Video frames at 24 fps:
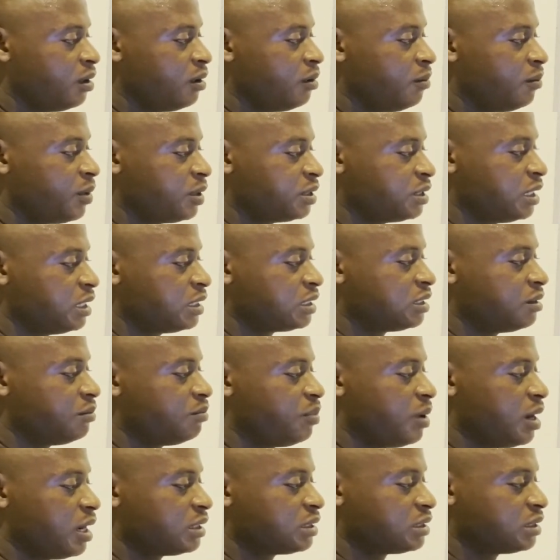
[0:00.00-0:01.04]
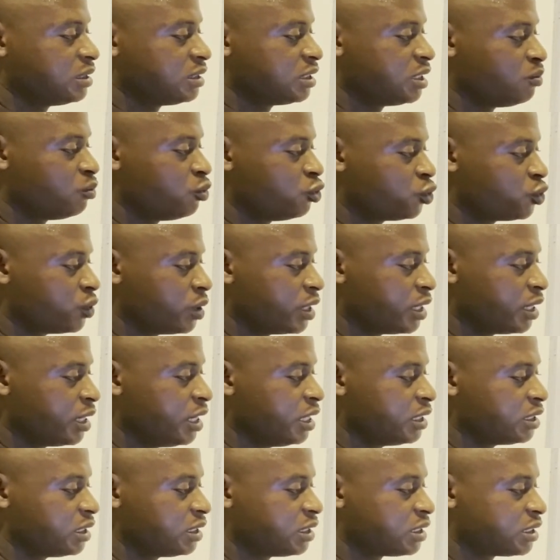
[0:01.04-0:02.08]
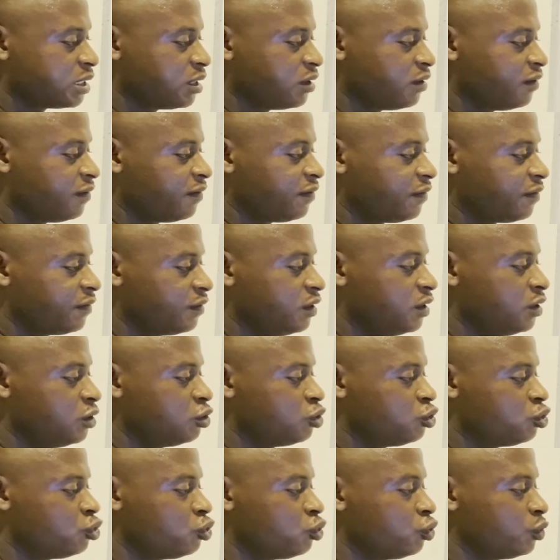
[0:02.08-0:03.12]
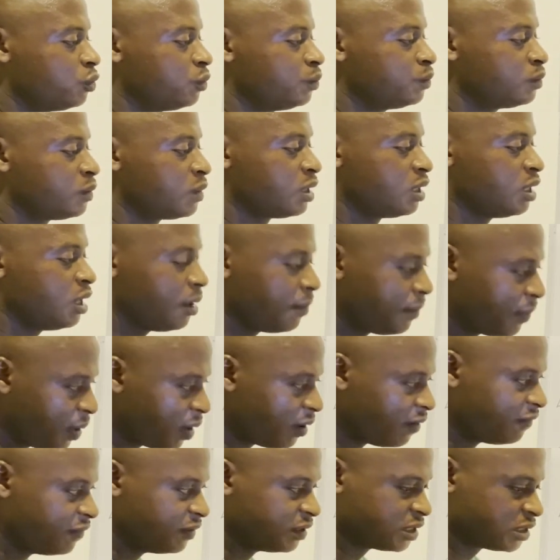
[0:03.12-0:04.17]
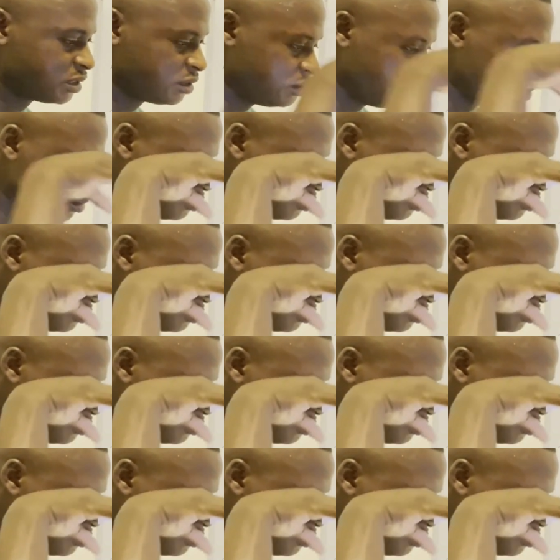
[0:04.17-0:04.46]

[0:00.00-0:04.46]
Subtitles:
presenting part is able to engage itself into the pelvis,